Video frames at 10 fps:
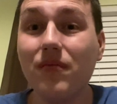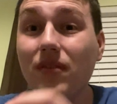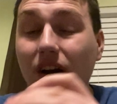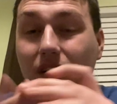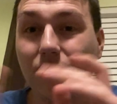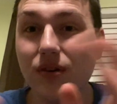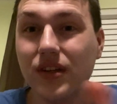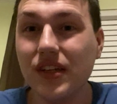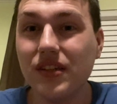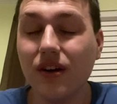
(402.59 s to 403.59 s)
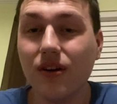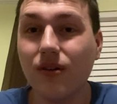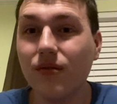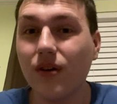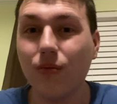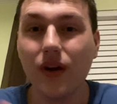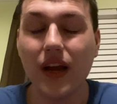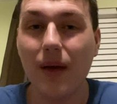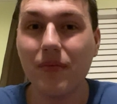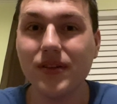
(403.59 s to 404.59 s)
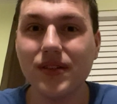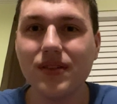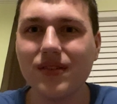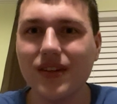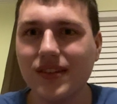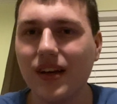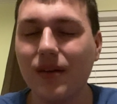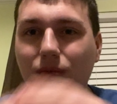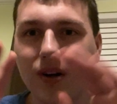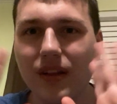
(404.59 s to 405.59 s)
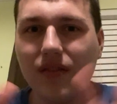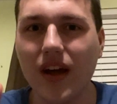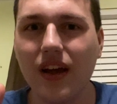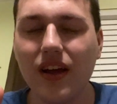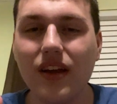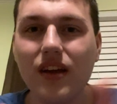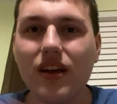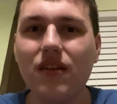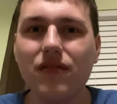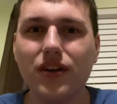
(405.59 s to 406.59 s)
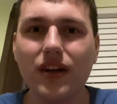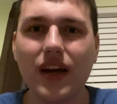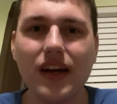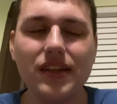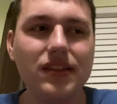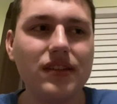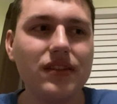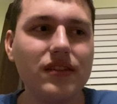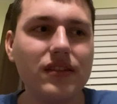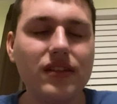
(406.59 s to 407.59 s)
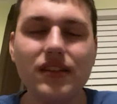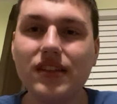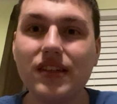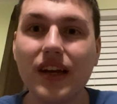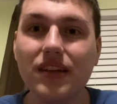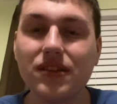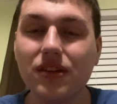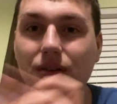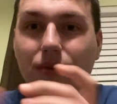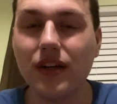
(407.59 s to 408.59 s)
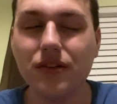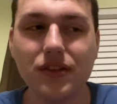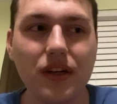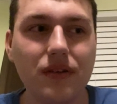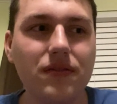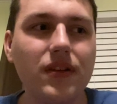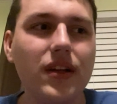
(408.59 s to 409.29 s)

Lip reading: going to go into detail on what happens because I want to leave that for your guys' sake so you can read it yourself.